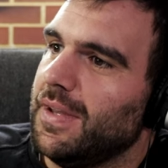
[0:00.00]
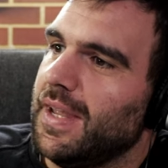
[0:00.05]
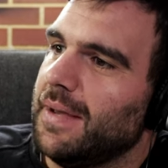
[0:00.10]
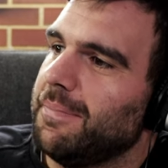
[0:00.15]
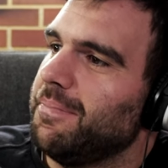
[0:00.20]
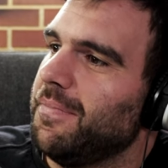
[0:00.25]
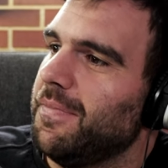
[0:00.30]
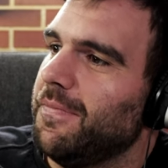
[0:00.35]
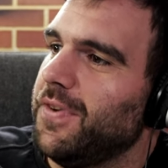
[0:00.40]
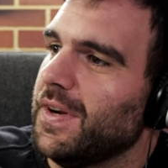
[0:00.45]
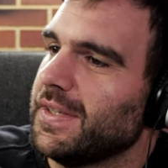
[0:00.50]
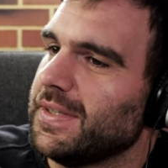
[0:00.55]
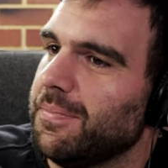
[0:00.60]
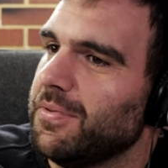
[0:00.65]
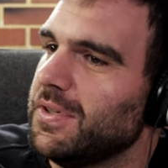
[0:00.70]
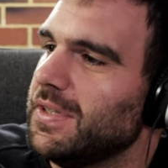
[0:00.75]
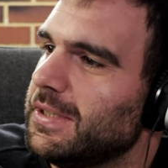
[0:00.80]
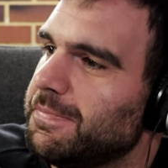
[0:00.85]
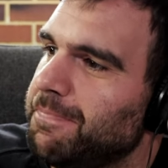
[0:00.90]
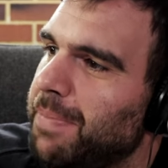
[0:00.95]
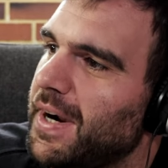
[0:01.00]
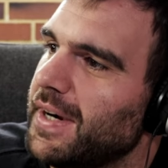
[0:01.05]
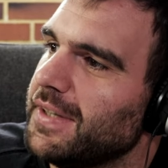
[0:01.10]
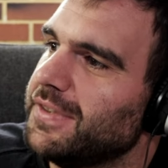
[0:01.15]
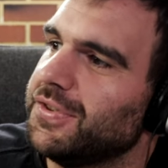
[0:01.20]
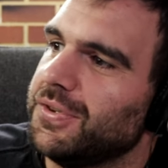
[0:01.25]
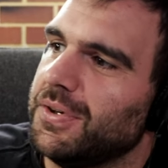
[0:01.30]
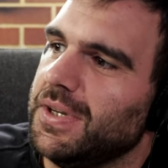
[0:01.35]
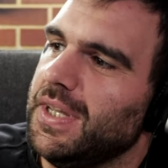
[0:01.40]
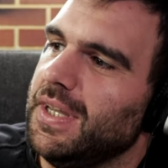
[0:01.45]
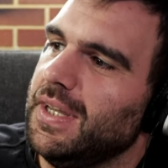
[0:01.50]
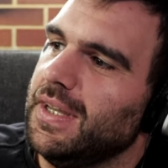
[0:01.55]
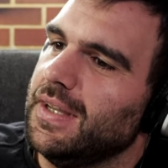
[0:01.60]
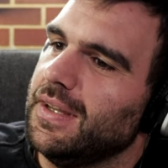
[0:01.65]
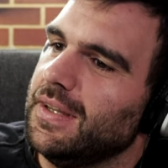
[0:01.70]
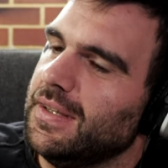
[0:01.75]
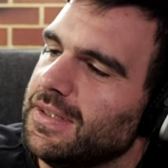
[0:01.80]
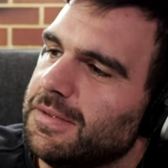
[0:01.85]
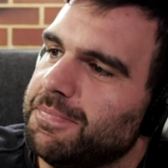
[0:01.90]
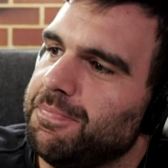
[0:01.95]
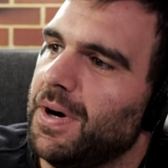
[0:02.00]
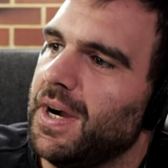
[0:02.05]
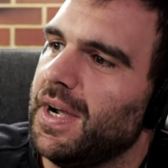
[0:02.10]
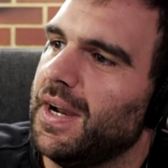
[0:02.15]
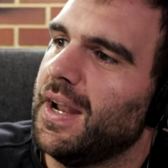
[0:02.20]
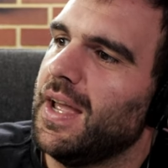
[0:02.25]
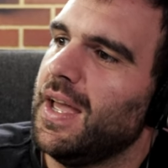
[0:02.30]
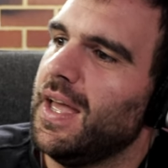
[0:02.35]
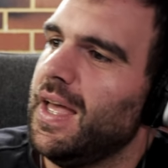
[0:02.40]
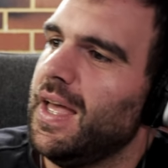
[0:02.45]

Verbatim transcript: Like, for example, Inspire 3, Inspire.